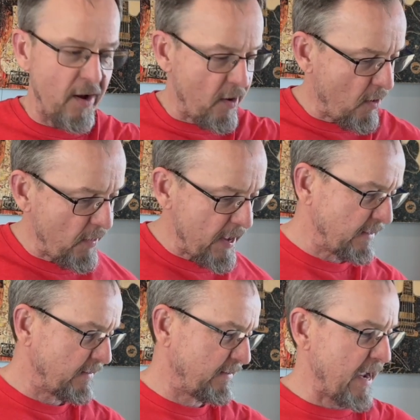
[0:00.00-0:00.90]
all that
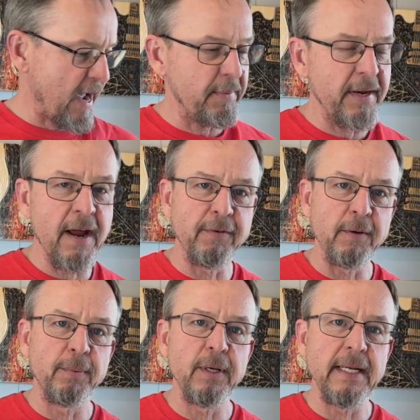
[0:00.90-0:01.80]
time and
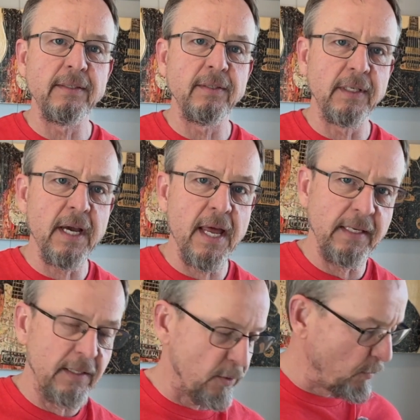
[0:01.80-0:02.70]
effort put into cutting
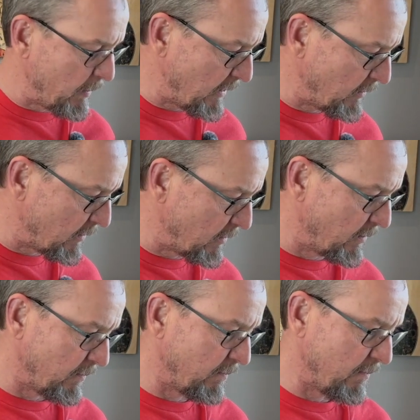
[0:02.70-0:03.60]
those pieces